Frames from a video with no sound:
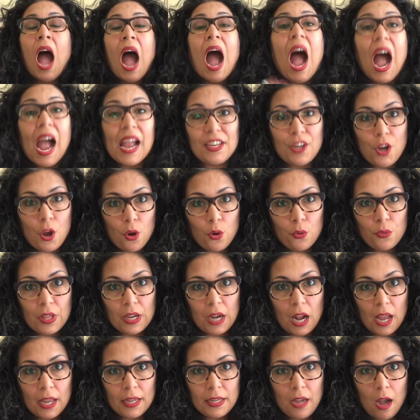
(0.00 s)
I know that
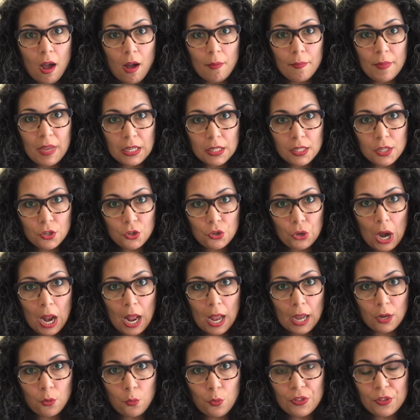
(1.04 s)
I come into
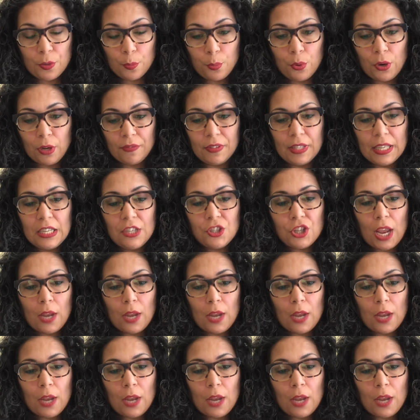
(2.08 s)
drag with the privilege,